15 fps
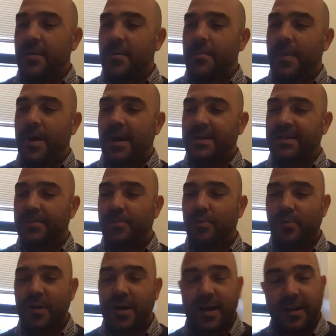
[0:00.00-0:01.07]
by
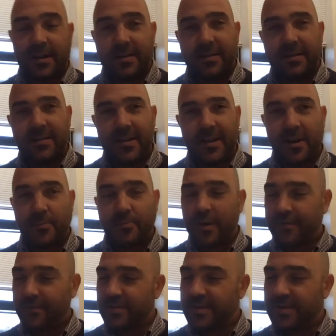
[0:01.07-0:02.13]
supporting their
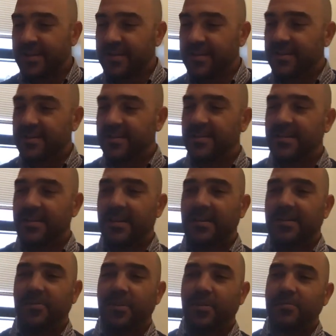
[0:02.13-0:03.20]
preferences,
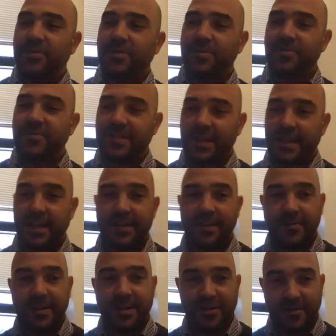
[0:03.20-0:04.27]
their cultures, and
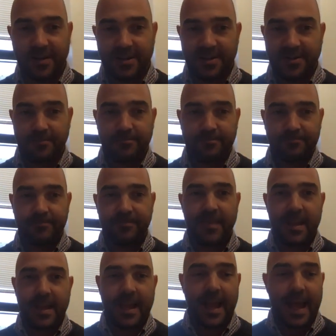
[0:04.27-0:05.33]
their interests?
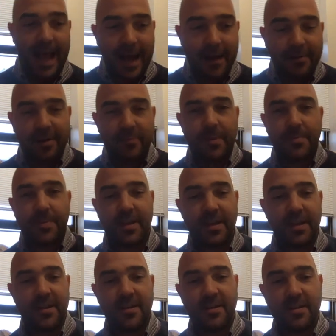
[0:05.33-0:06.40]
How can we
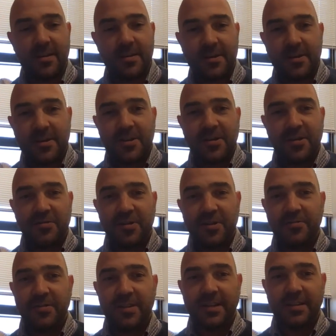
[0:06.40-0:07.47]
begin to
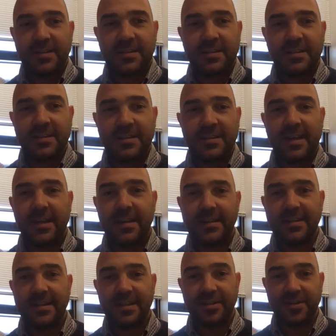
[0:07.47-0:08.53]
do this as
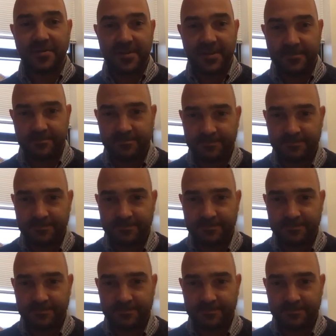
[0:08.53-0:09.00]
teachers?